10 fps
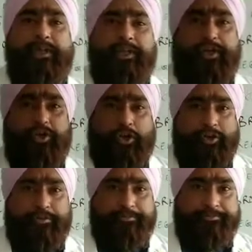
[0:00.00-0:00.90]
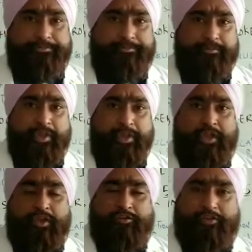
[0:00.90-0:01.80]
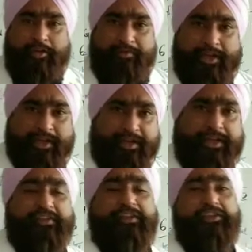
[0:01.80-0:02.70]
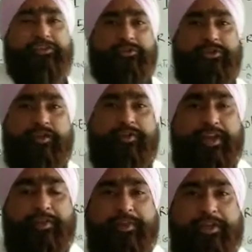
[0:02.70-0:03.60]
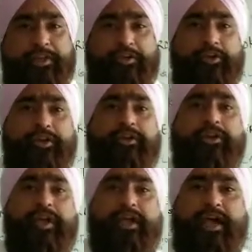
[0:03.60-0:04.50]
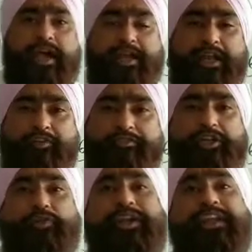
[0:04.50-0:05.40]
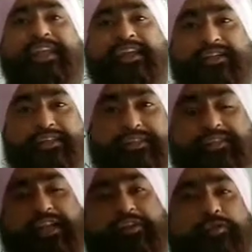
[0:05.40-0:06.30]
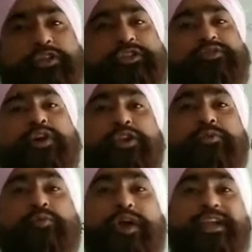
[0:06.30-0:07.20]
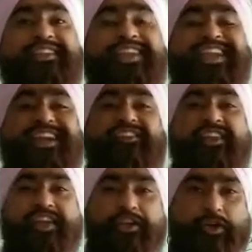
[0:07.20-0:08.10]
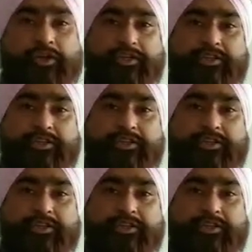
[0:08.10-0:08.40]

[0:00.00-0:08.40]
billion. From that it increased to $70 billion, and after 20 years it was $1.3 trillion.